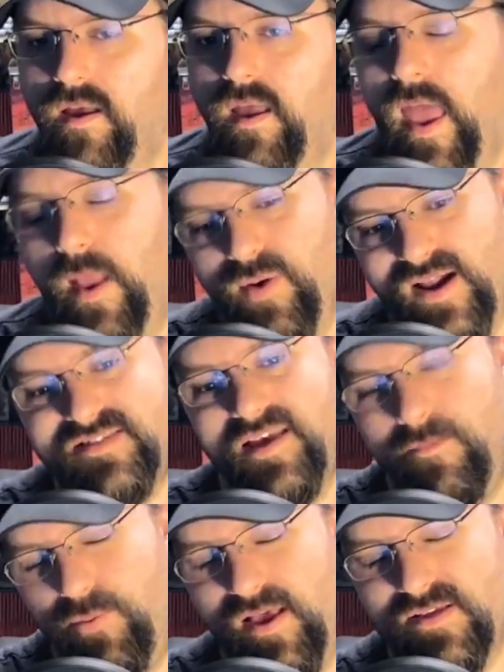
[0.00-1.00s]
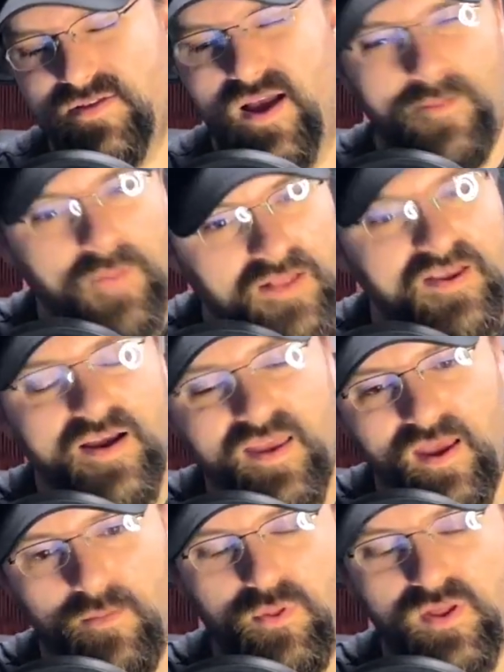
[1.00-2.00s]
And when I say PS3, I'm not talking
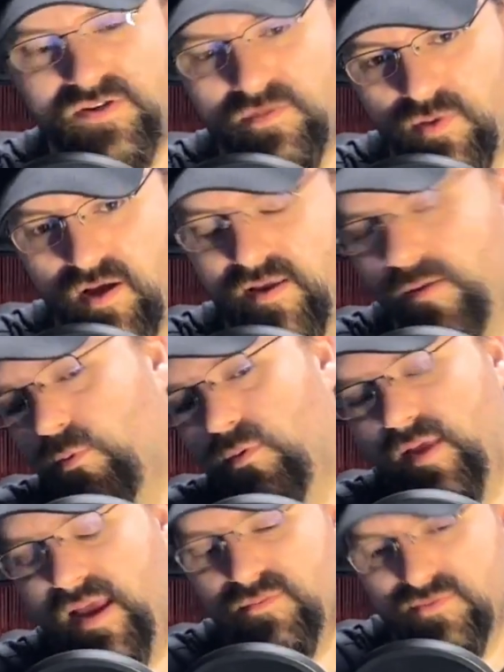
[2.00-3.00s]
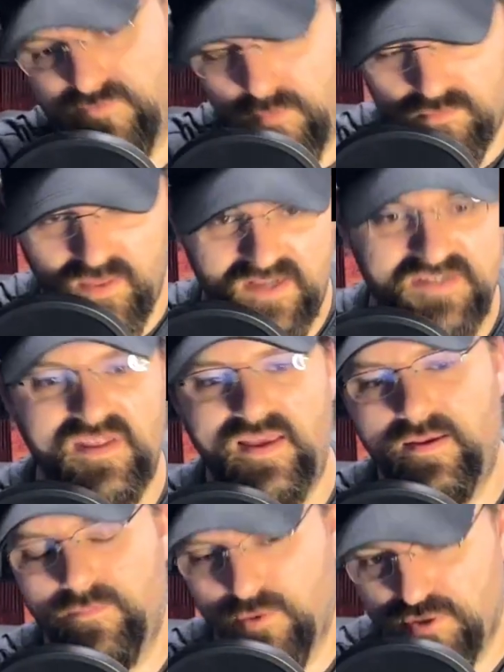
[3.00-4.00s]
emulation. I'm talking with games from like
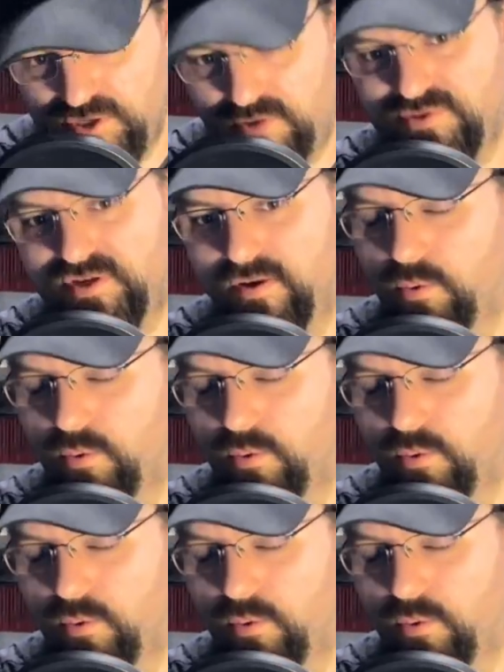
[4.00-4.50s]
Steam or GOG or